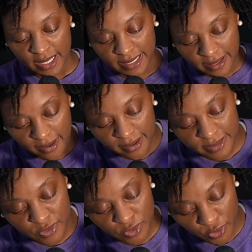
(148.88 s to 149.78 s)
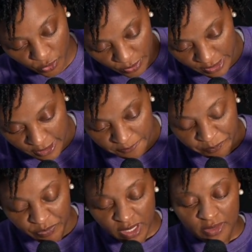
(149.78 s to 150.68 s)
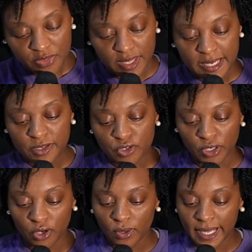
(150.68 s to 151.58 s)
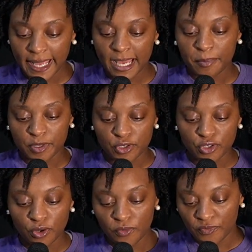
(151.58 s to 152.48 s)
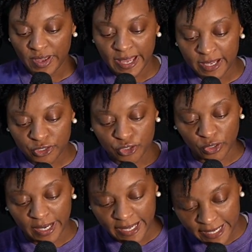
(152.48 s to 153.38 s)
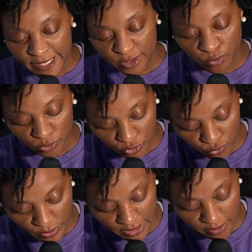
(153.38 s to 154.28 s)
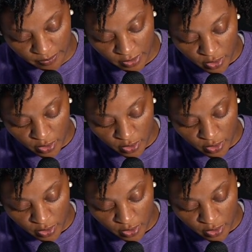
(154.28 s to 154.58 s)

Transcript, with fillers: God's decree. Things are going to happen so fast your head will swim.